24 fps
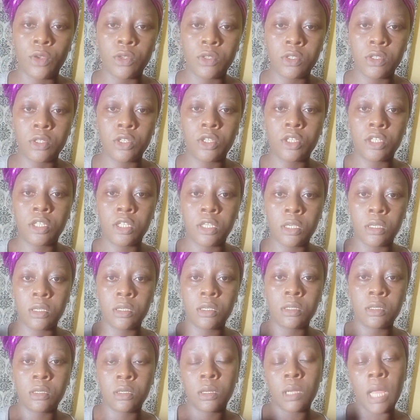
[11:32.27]
us.
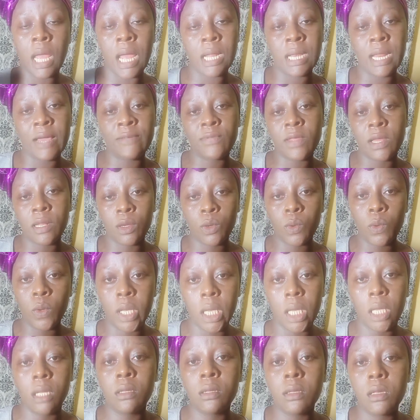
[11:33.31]
And after the
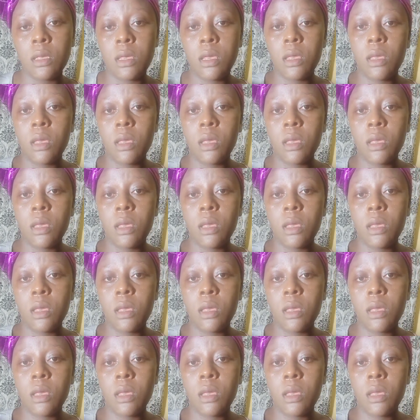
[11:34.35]
cooking,